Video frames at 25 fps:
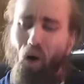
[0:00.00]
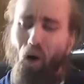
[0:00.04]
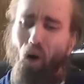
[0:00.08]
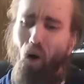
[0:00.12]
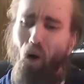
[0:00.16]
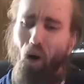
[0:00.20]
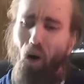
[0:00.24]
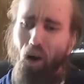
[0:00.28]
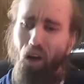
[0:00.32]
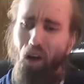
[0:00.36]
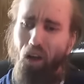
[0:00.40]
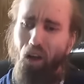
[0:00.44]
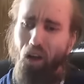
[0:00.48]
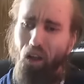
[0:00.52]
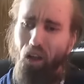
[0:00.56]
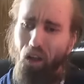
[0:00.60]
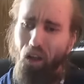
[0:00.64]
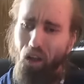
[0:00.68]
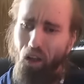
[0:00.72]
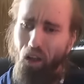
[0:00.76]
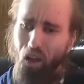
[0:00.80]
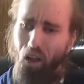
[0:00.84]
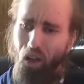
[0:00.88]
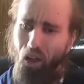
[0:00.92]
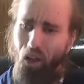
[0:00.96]
on
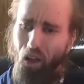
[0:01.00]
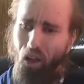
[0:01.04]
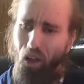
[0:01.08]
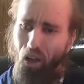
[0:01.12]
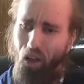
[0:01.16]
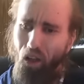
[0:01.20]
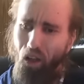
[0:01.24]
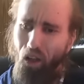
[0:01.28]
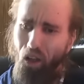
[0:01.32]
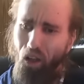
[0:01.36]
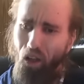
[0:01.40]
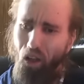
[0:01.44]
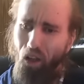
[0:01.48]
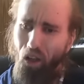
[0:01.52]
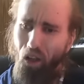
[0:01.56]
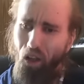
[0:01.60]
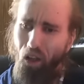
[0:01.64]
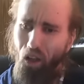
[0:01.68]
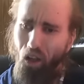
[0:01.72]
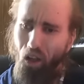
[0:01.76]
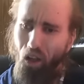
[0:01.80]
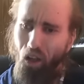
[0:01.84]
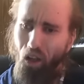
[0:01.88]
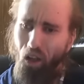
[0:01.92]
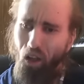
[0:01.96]

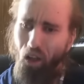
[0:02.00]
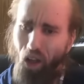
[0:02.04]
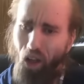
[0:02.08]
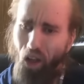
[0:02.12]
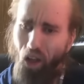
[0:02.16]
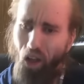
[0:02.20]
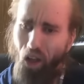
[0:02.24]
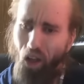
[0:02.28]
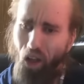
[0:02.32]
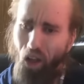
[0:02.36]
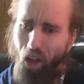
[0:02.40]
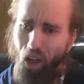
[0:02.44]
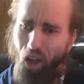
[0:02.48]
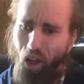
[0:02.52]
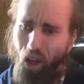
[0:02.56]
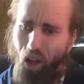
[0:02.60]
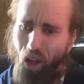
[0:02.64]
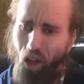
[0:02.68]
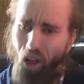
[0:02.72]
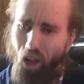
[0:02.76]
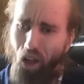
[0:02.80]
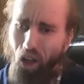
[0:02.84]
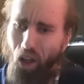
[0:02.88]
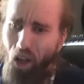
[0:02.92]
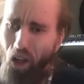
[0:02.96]
and do what
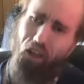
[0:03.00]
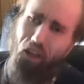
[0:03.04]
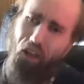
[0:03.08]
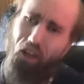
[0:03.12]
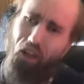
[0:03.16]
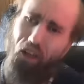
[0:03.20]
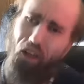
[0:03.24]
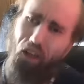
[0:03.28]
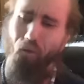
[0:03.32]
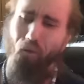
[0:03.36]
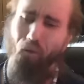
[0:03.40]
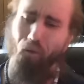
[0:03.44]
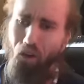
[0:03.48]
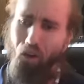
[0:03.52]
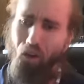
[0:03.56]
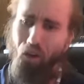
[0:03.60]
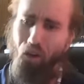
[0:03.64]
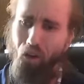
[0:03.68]
I need to do.